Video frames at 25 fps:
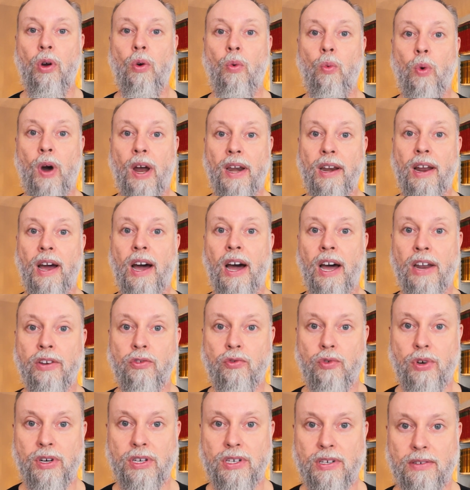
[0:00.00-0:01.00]

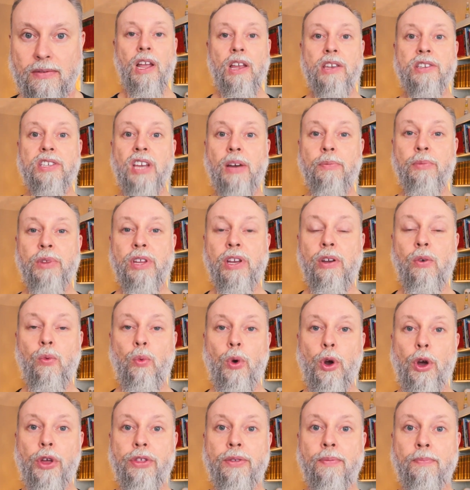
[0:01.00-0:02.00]
100. Something
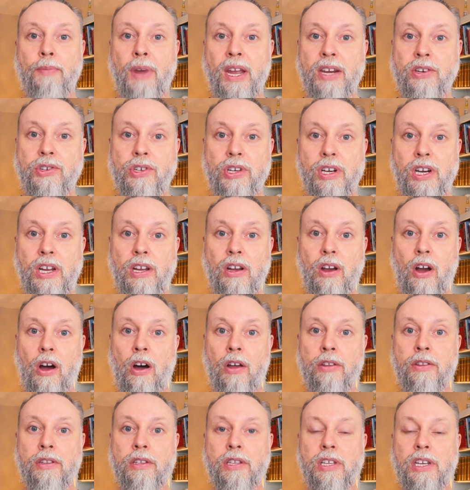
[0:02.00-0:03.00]
worth mentioning
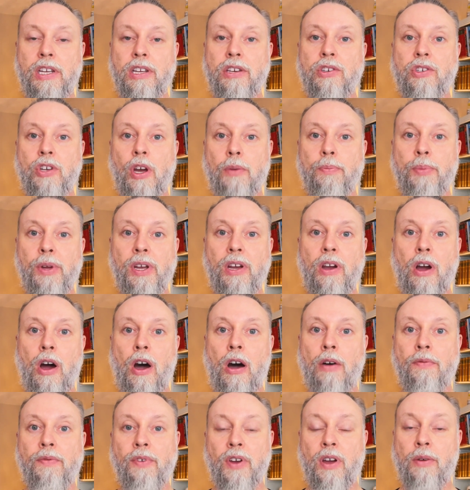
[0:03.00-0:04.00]
on the topic
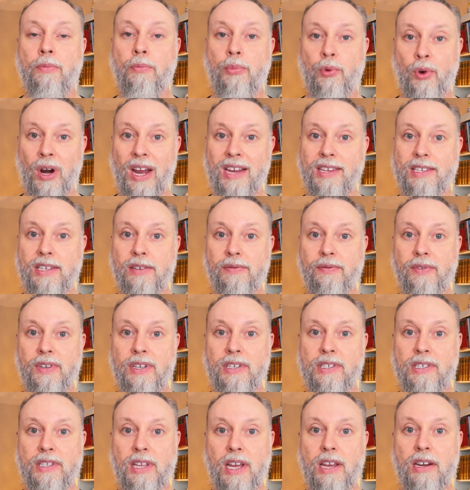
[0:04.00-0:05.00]
of
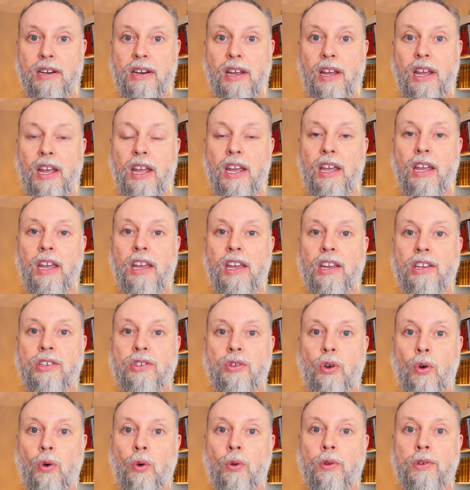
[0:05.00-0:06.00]
abrasiveness then
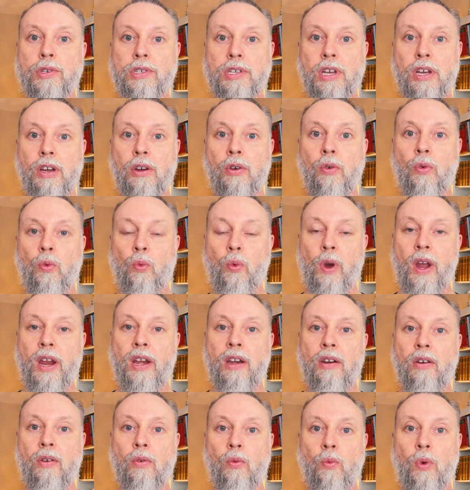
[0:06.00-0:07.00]
is also
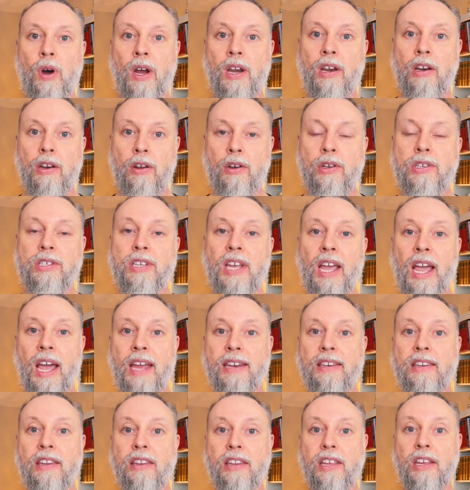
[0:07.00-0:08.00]
when one looks
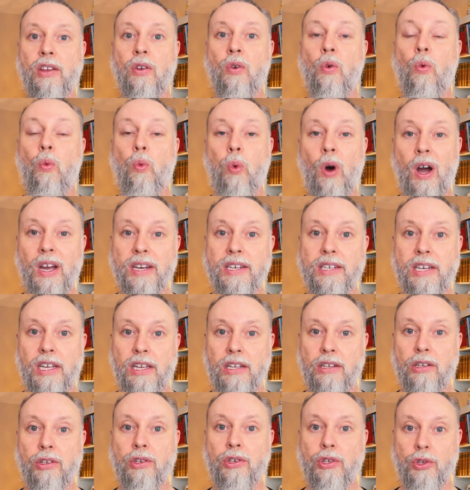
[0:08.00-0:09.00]
at the
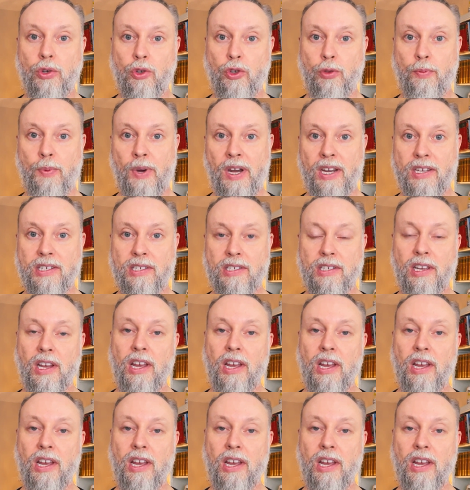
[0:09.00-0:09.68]
whitening toothpaste.